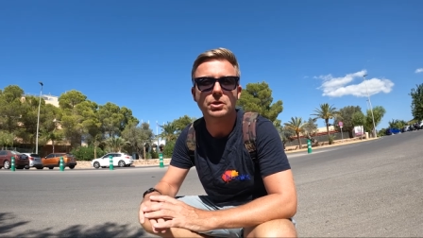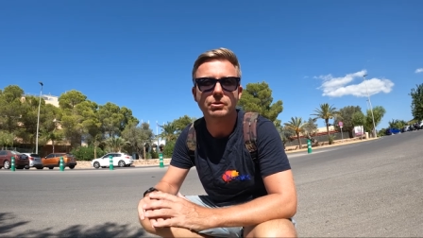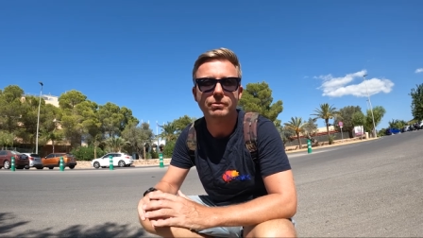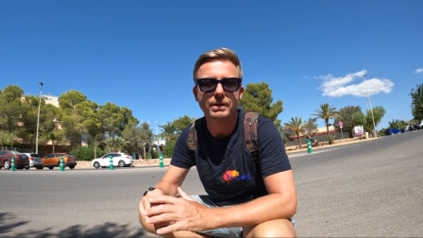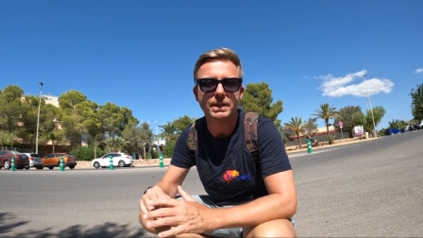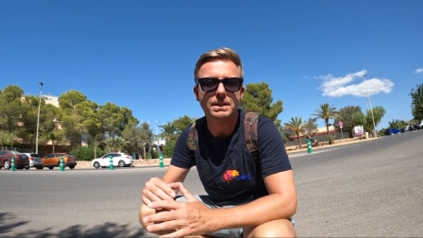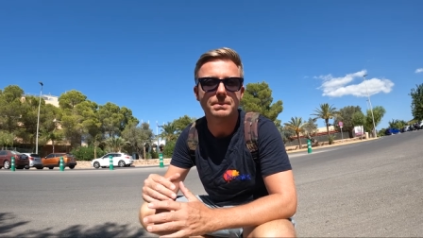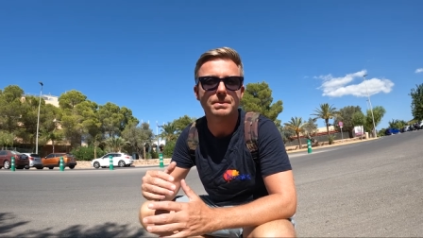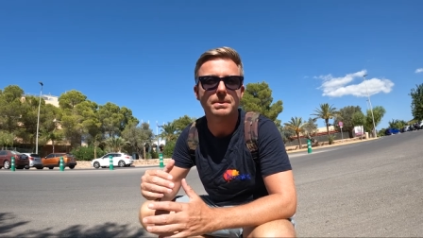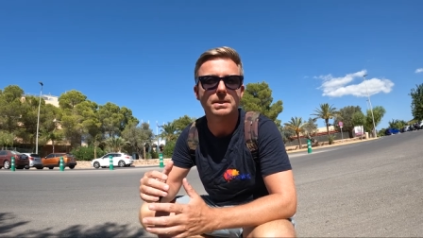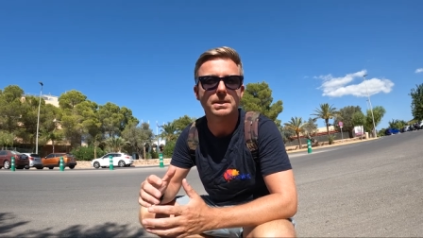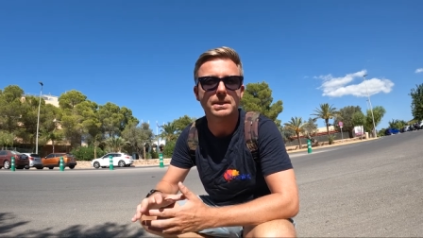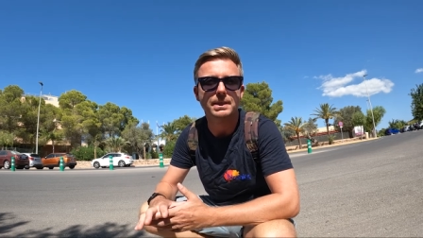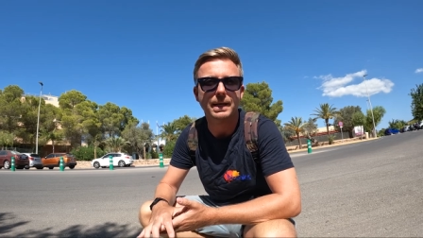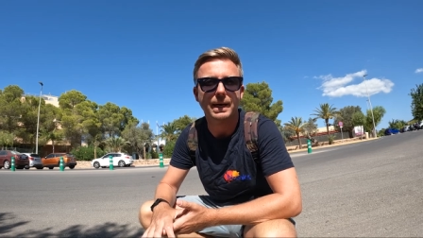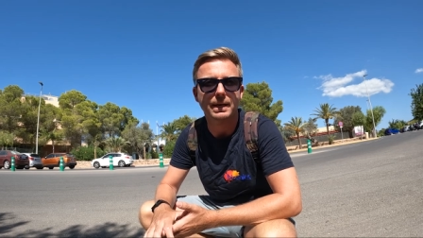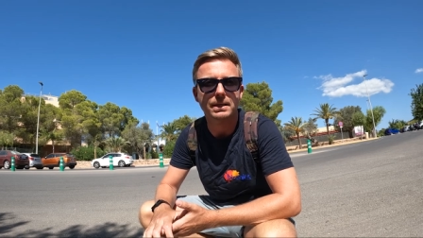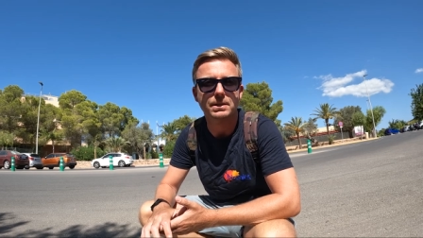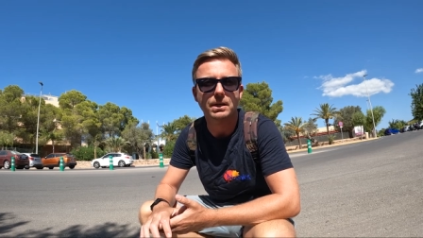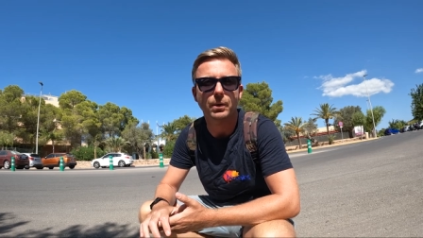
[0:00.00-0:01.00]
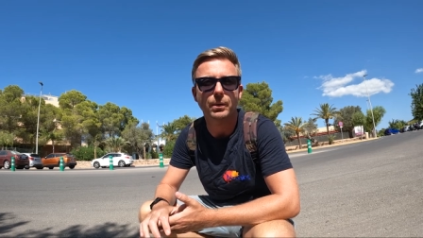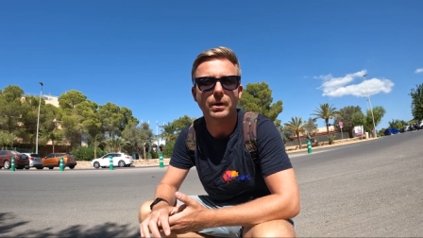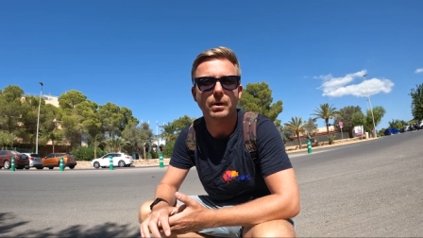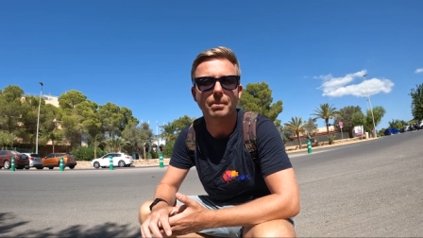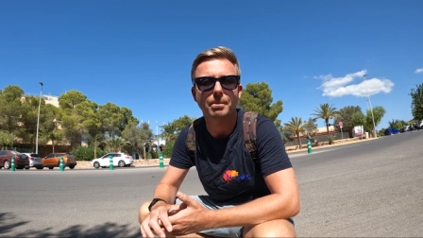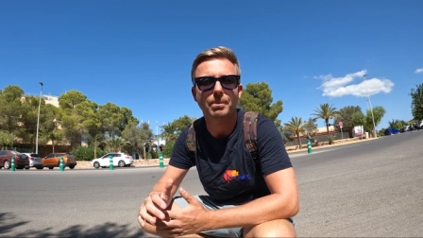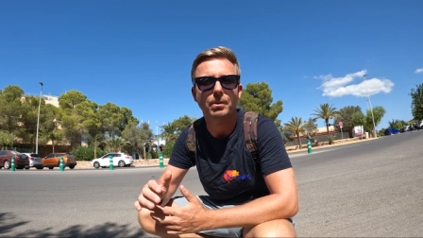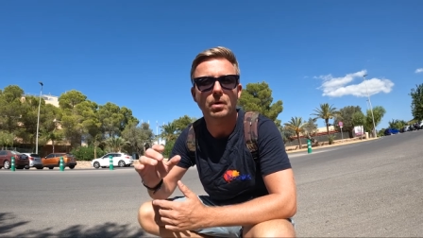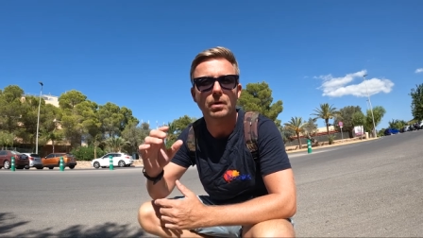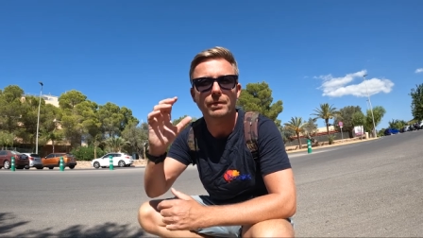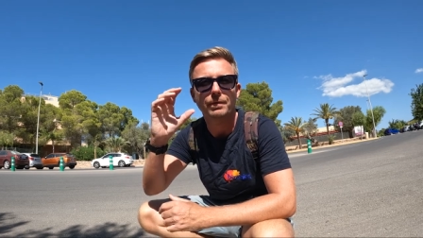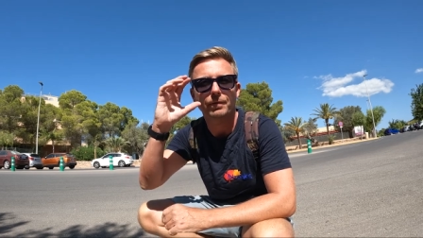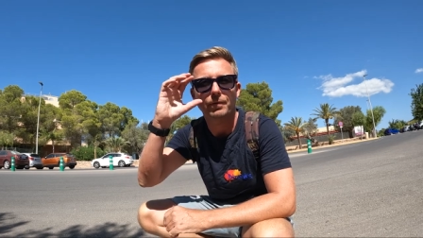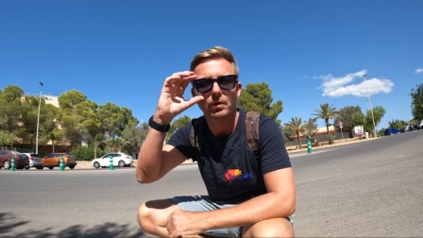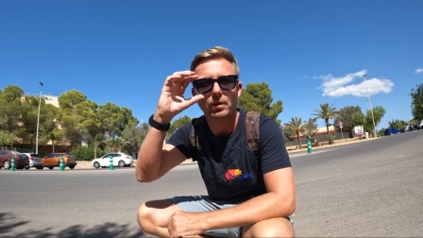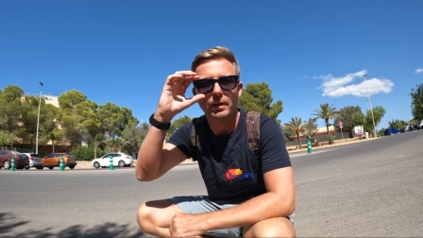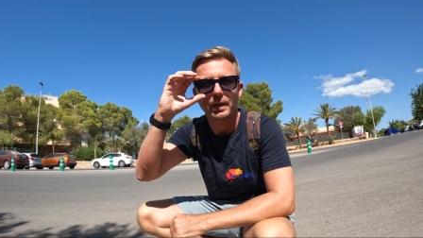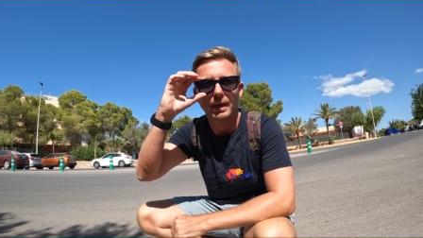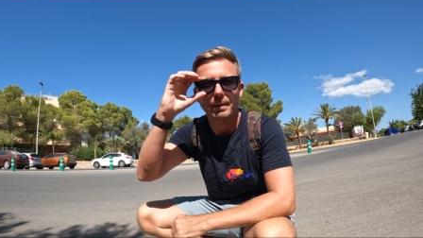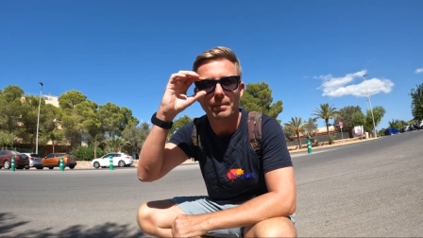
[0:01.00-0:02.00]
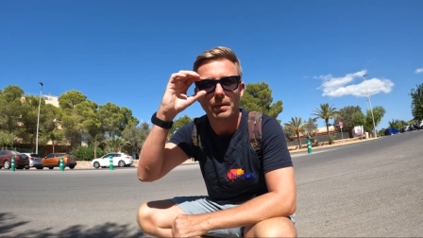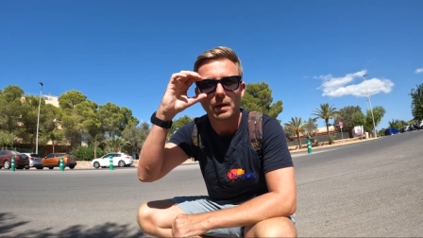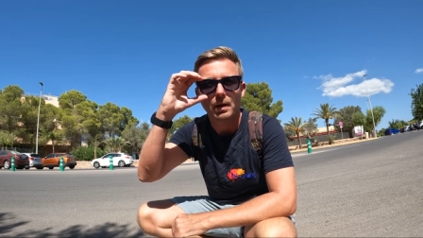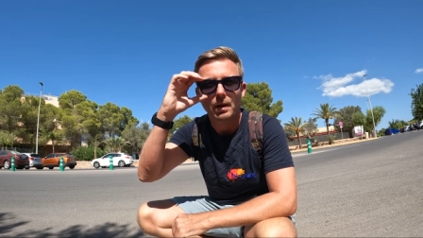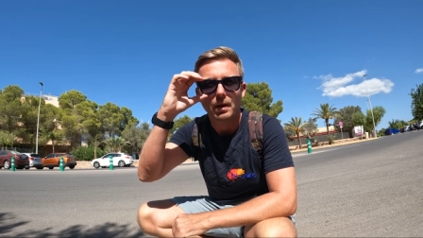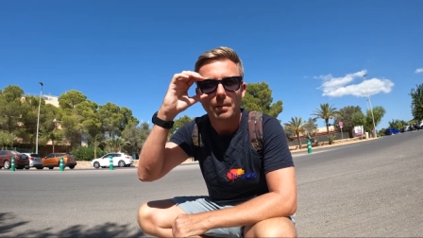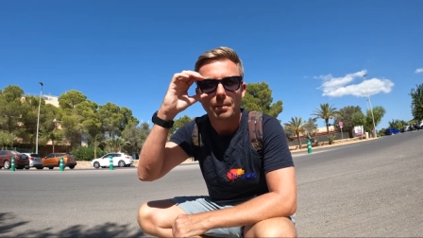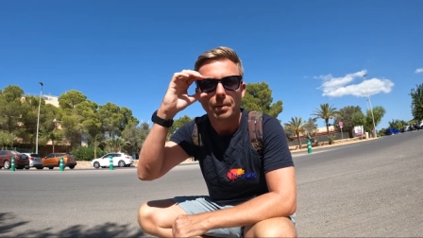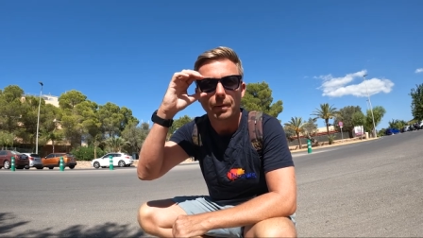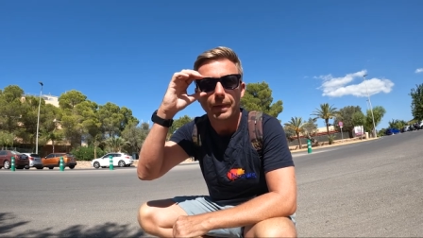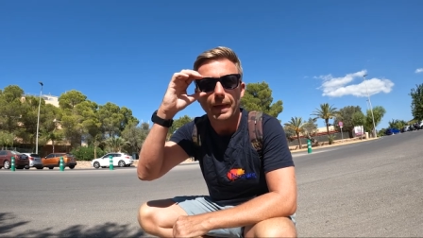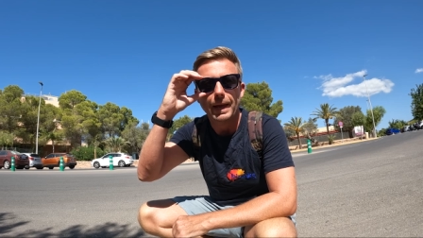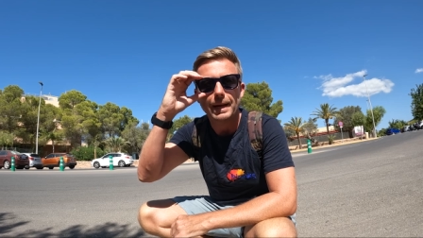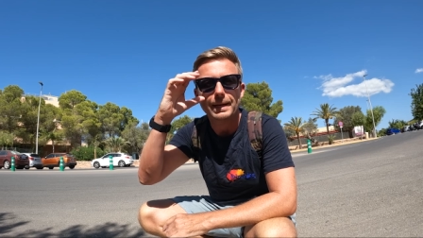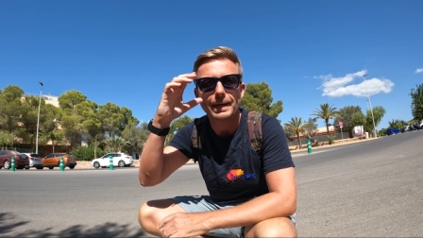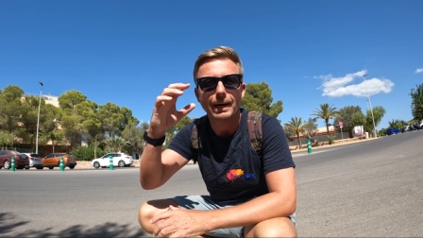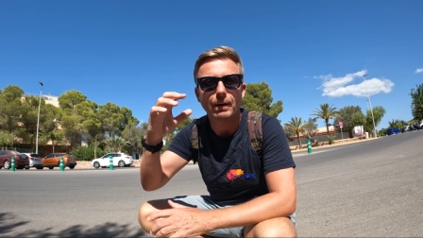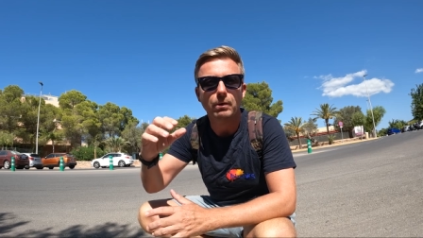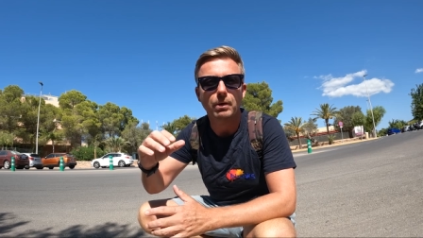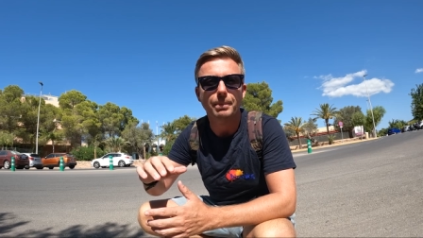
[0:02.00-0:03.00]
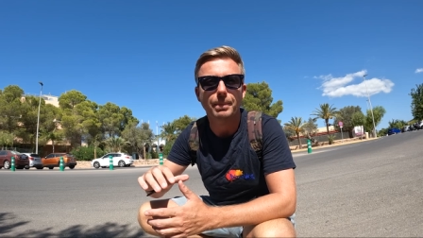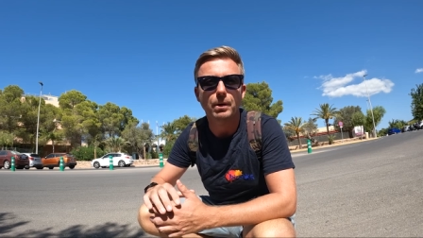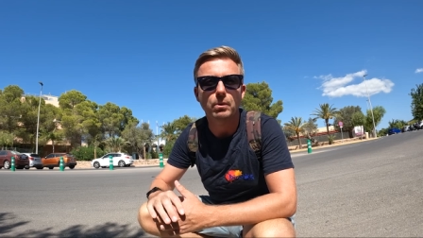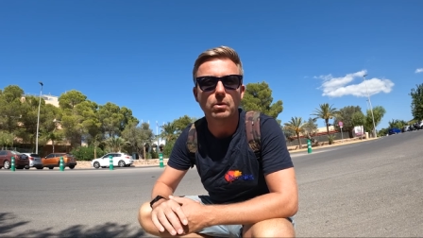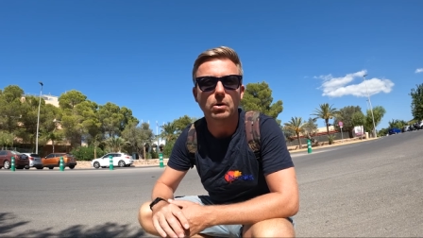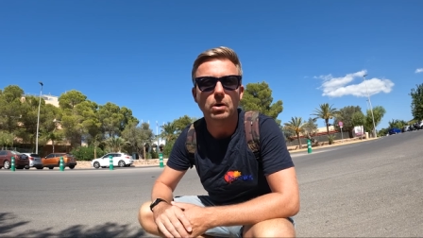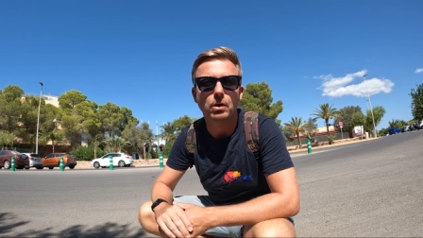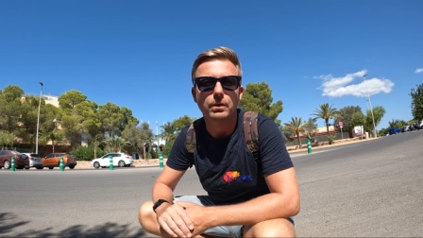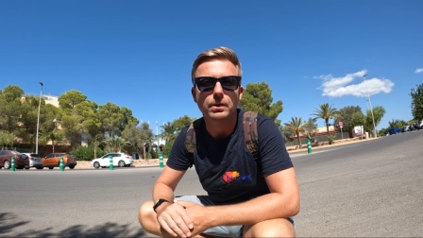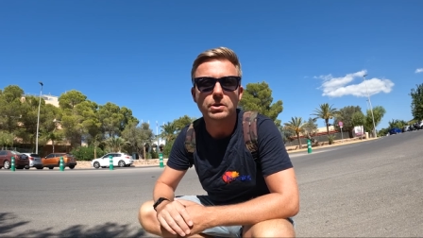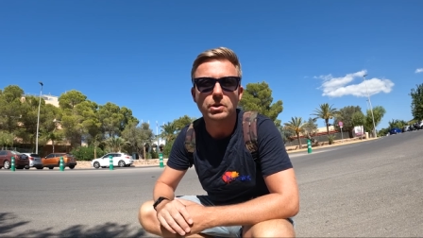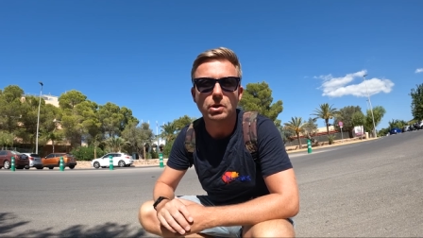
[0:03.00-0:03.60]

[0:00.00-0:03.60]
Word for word: crisps and snacks going on board for them, but they're heading out on a boat called the